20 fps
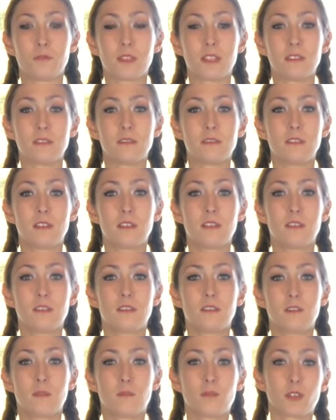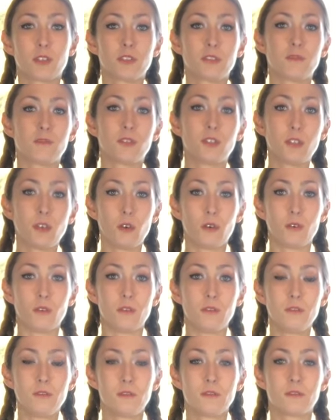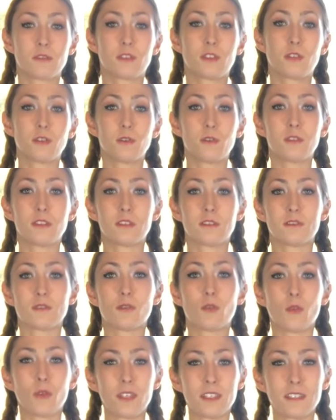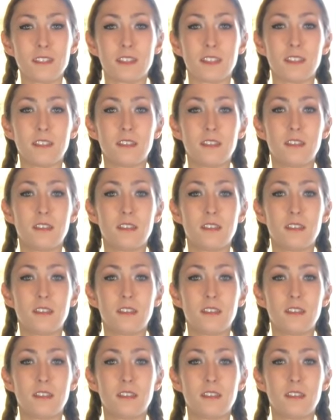means the bridge of Gjoll. Gjoll is noisy.